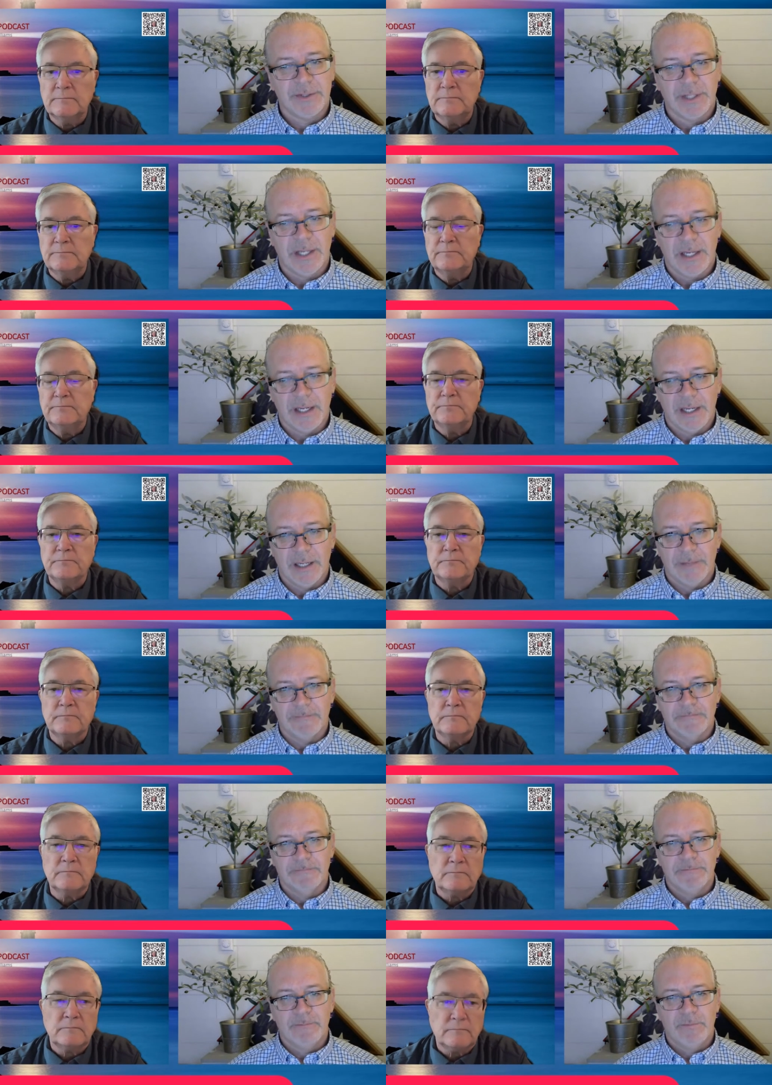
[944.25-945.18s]

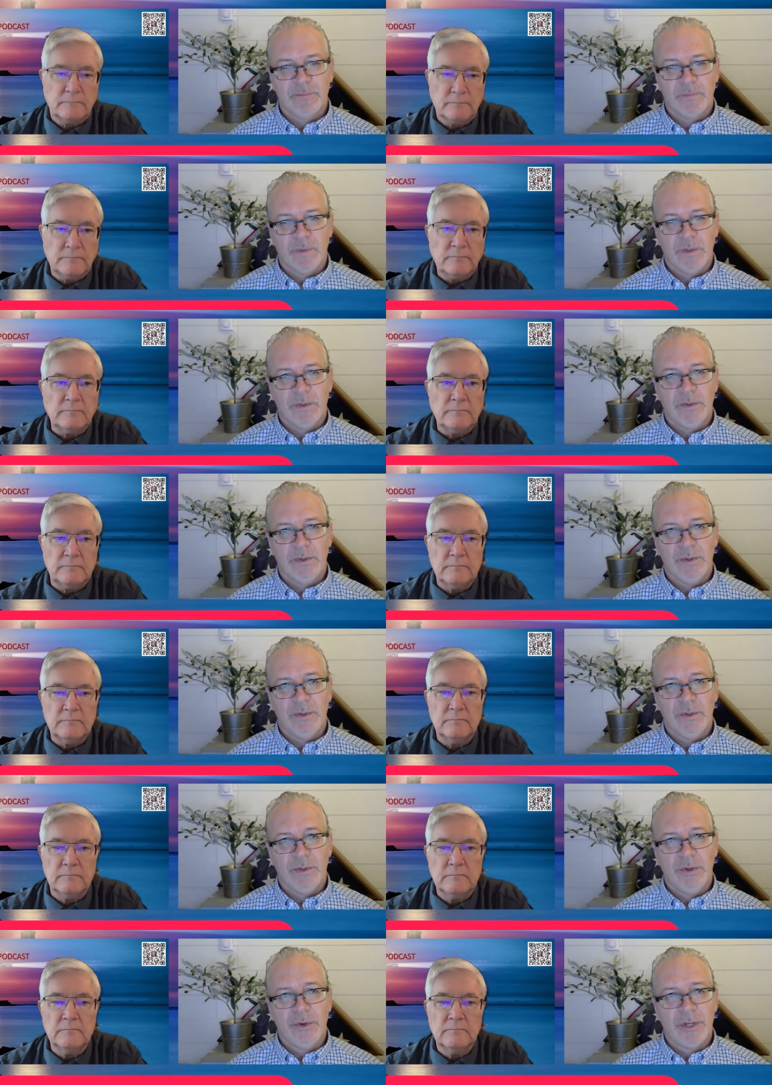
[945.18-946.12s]
Speaker 1: Um,
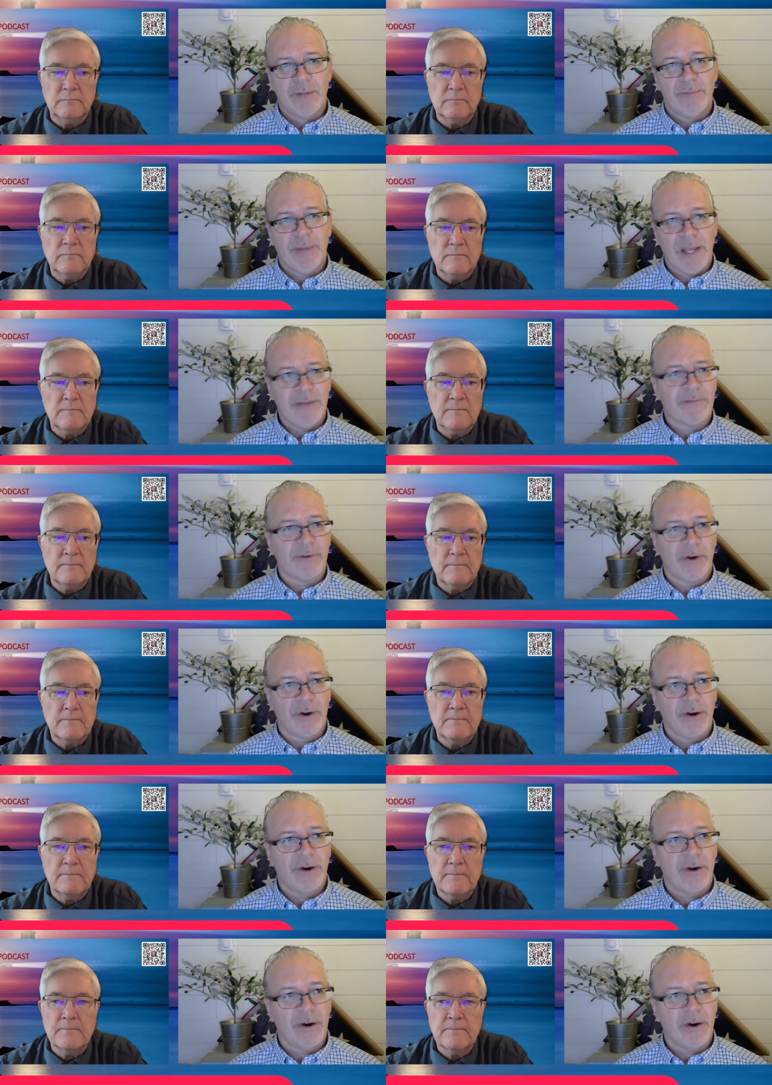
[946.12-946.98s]
you can pay for our,